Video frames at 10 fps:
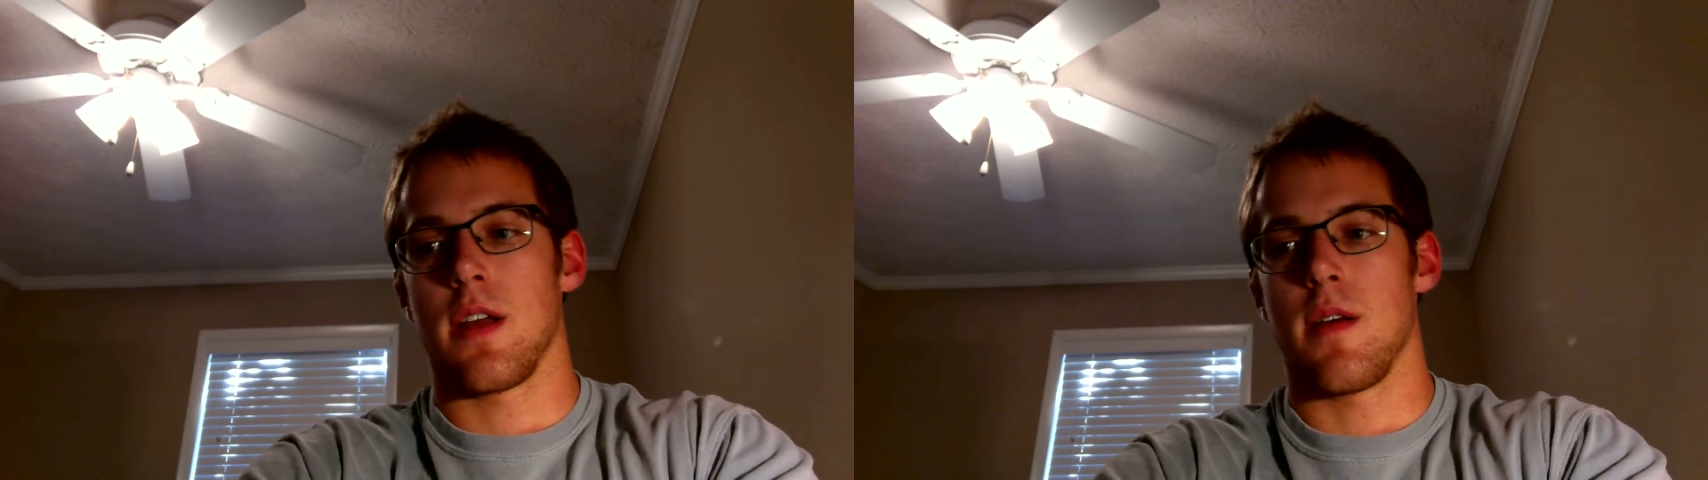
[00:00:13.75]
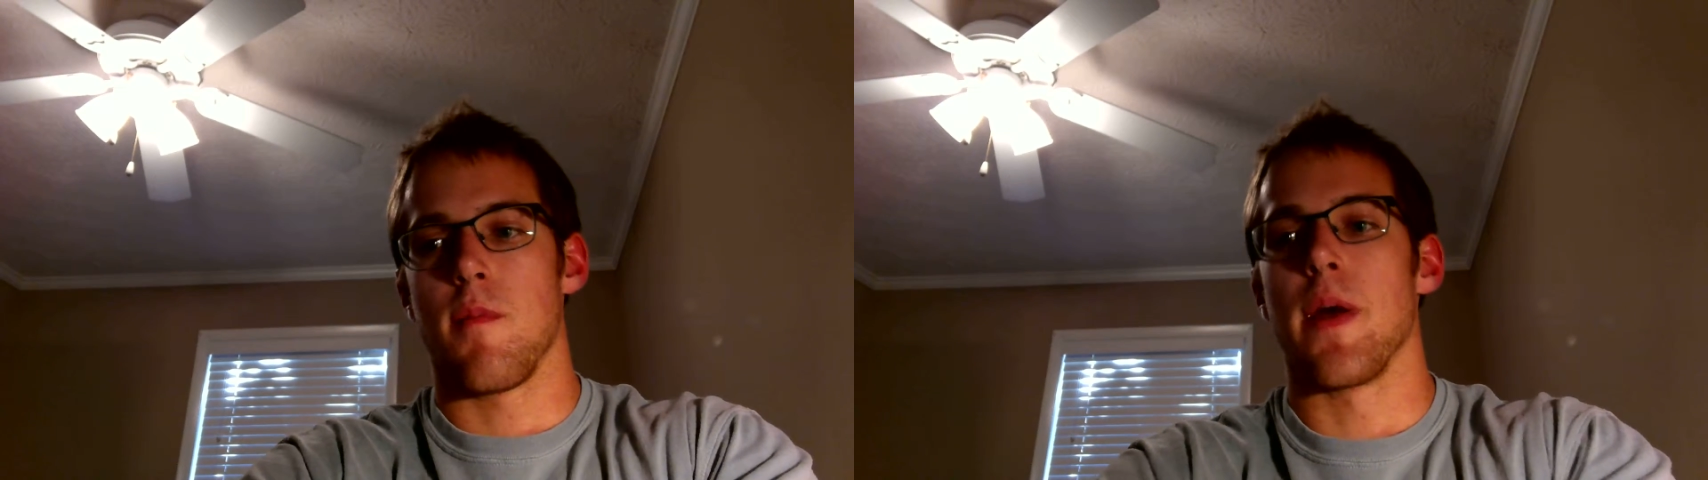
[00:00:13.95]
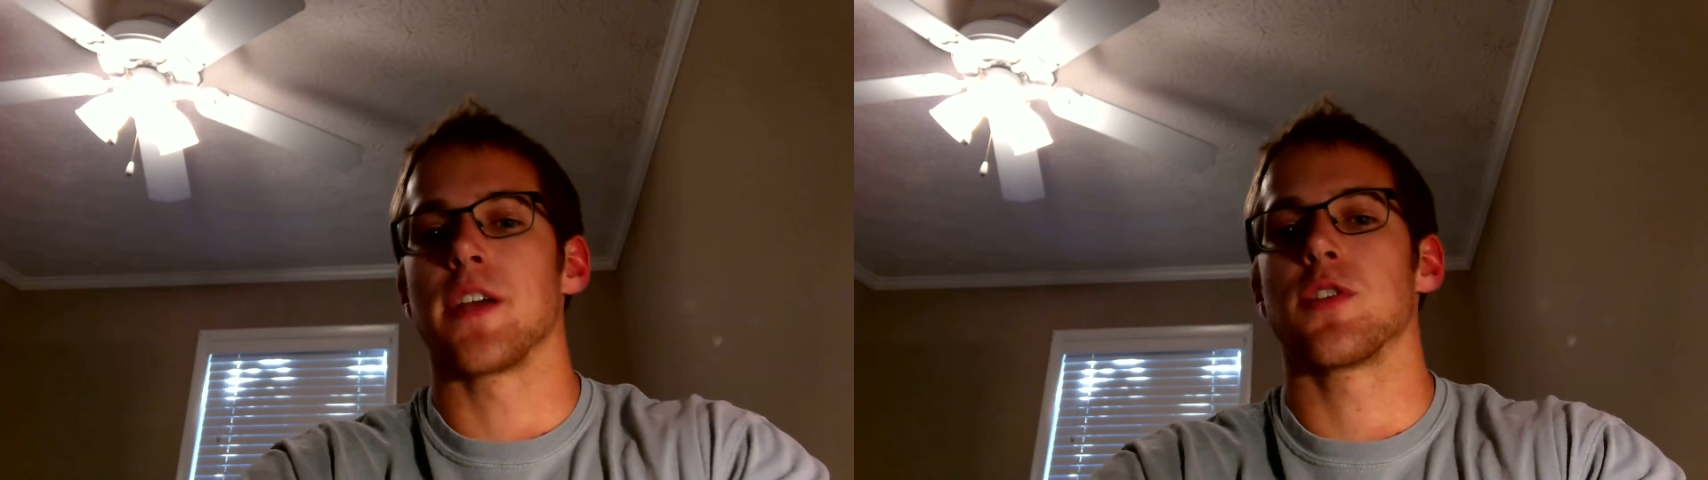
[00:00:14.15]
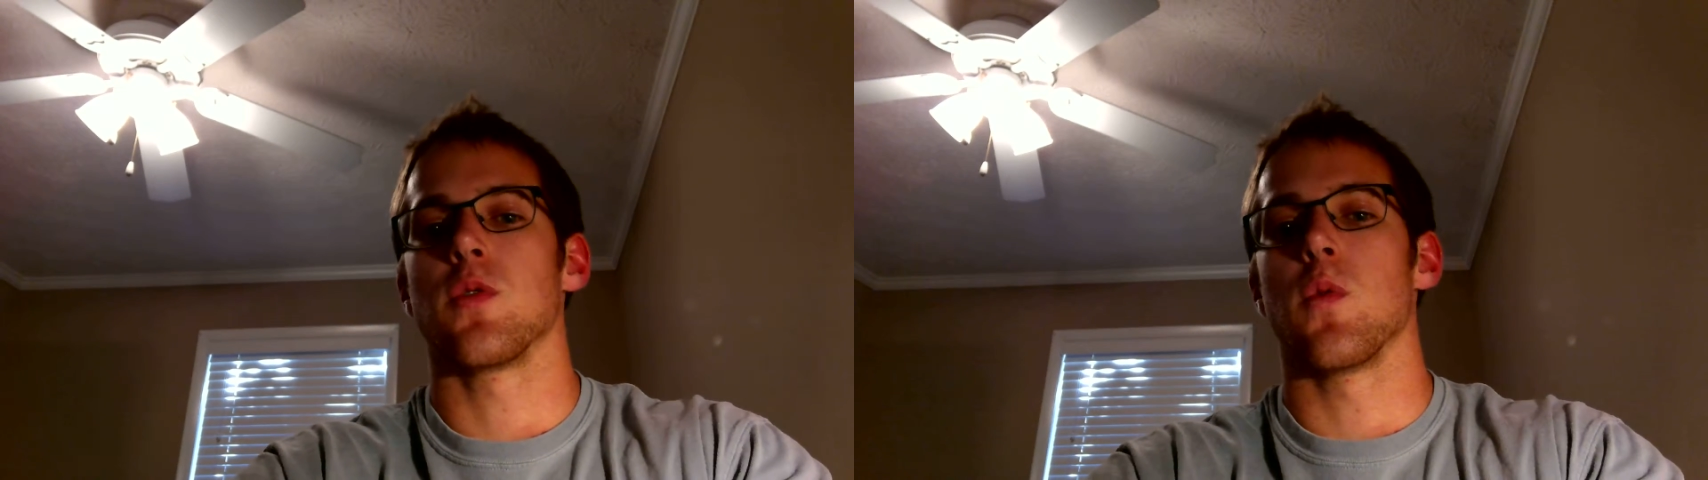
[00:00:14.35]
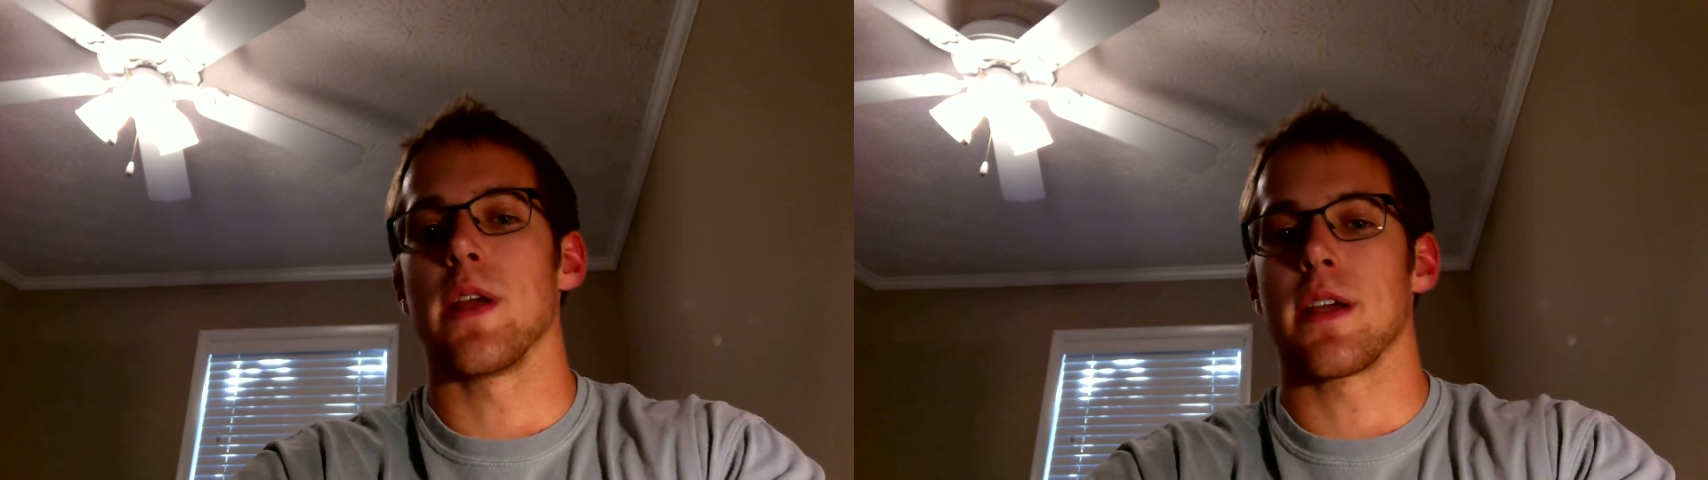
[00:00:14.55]
makes you
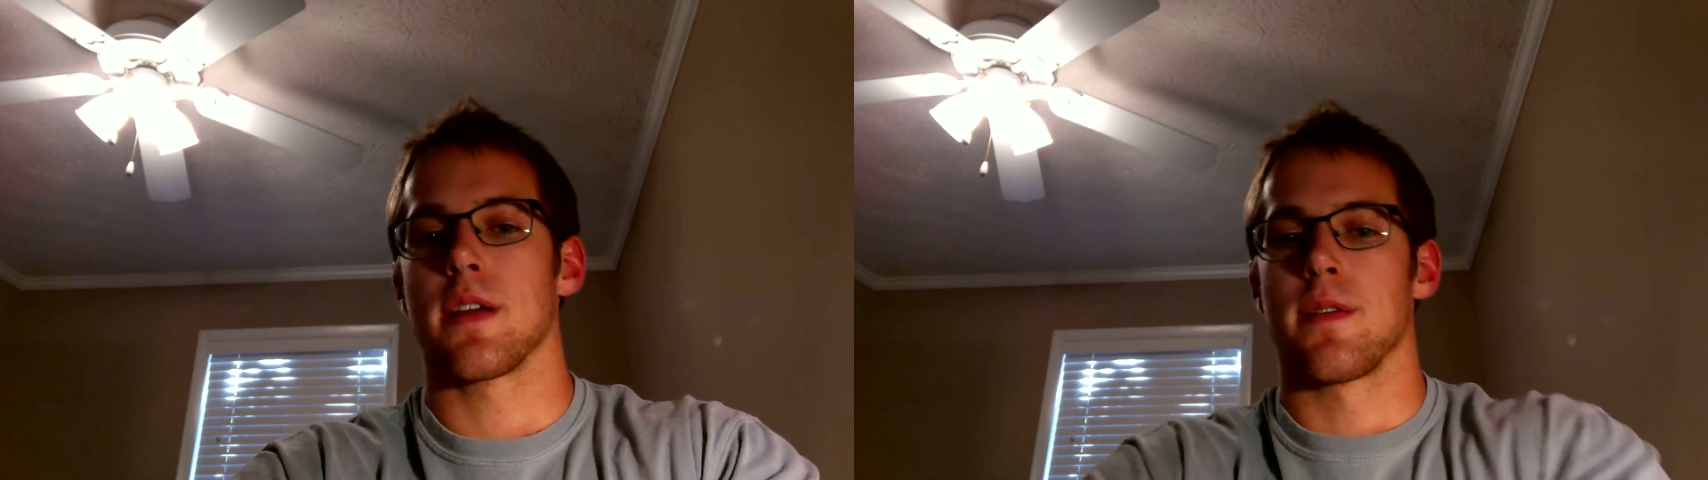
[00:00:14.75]
weak.